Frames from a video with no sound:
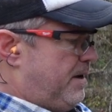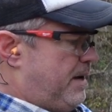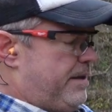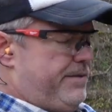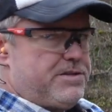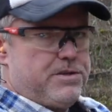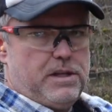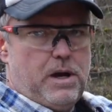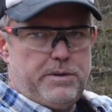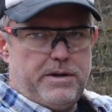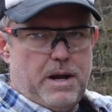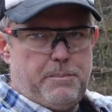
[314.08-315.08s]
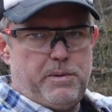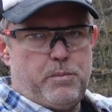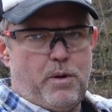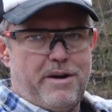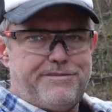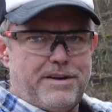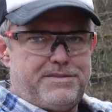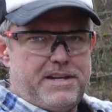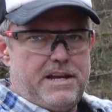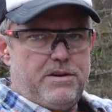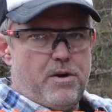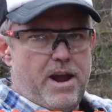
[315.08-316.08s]
And these are loaded up with
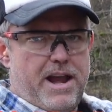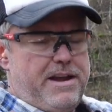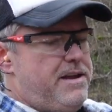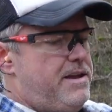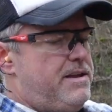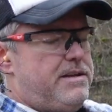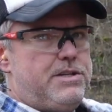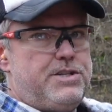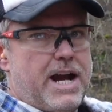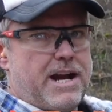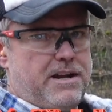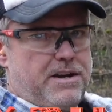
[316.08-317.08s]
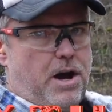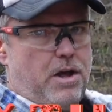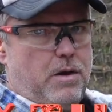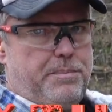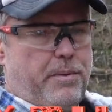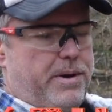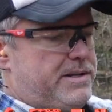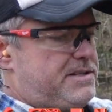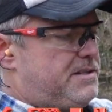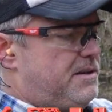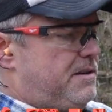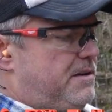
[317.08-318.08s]
115 grain jacketed hollow points.